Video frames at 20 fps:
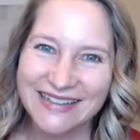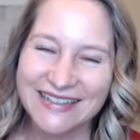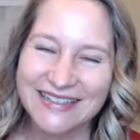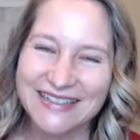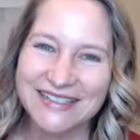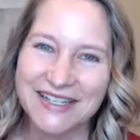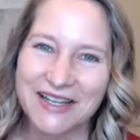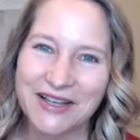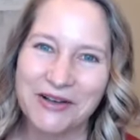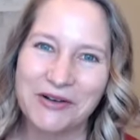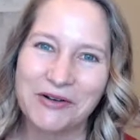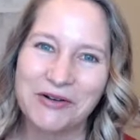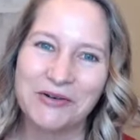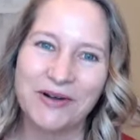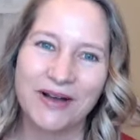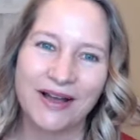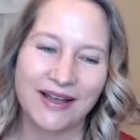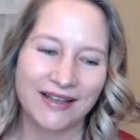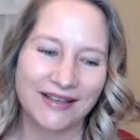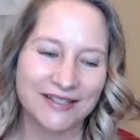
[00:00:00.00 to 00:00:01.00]
So
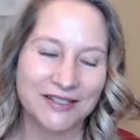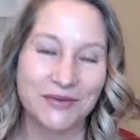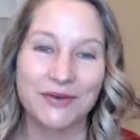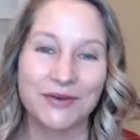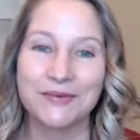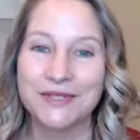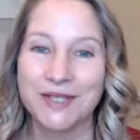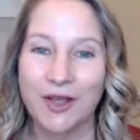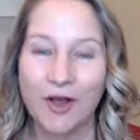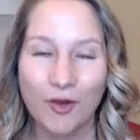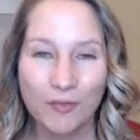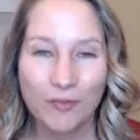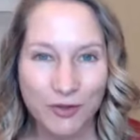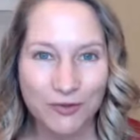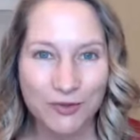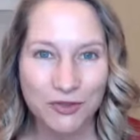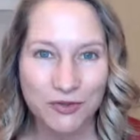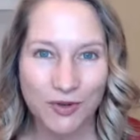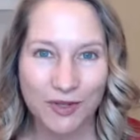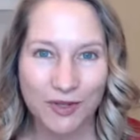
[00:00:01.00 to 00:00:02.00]
anyways, I hope you
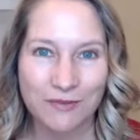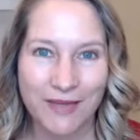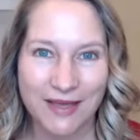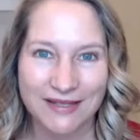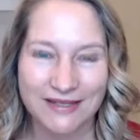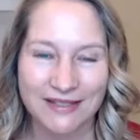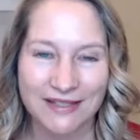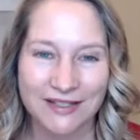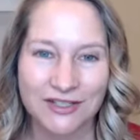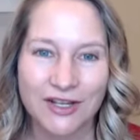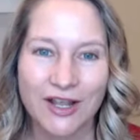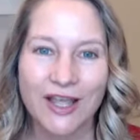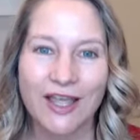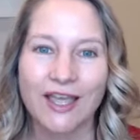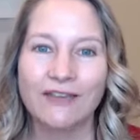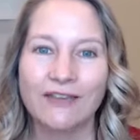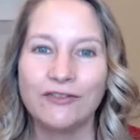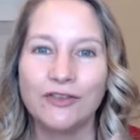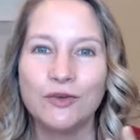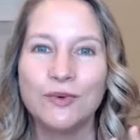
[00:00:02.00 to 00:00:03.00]
enjoy the message.
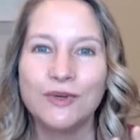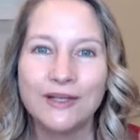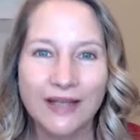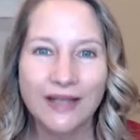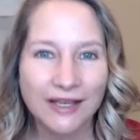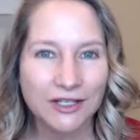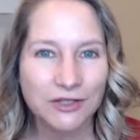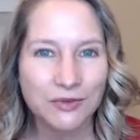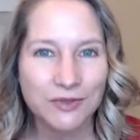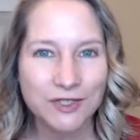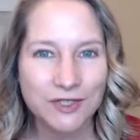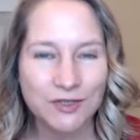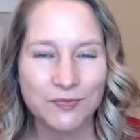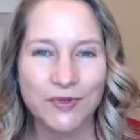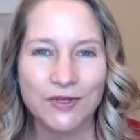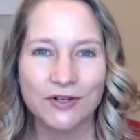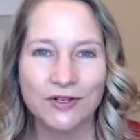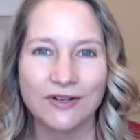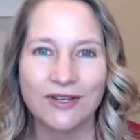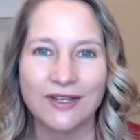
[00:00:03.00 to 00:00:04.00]
If you would like to
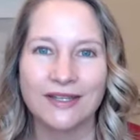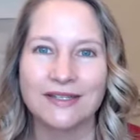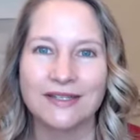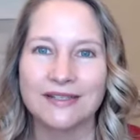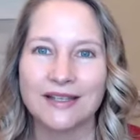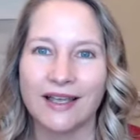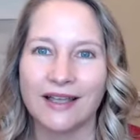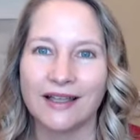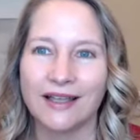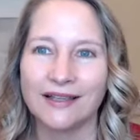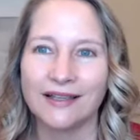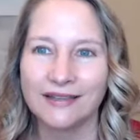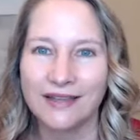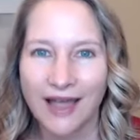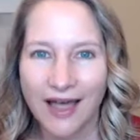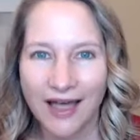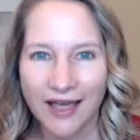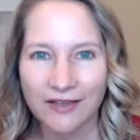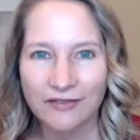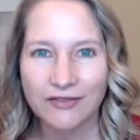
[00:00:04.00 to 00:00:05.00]
experience
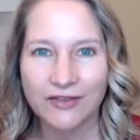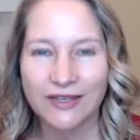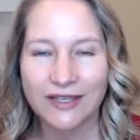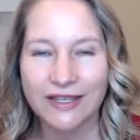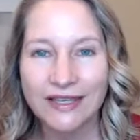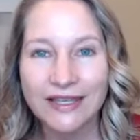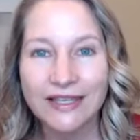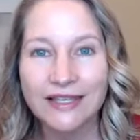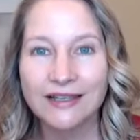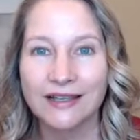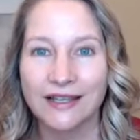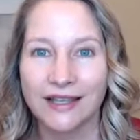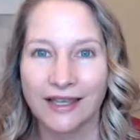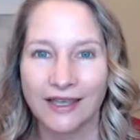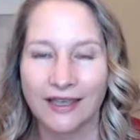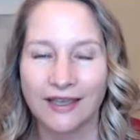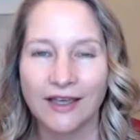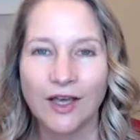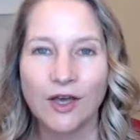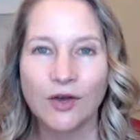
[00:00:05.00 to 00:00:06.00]
live
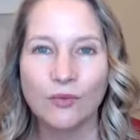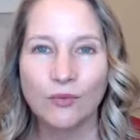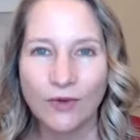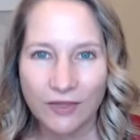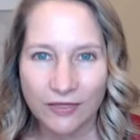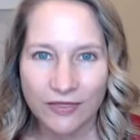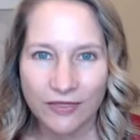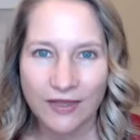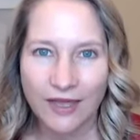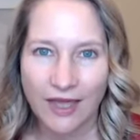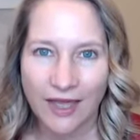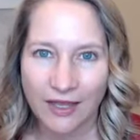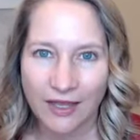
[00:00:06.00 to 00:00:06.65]
healing with the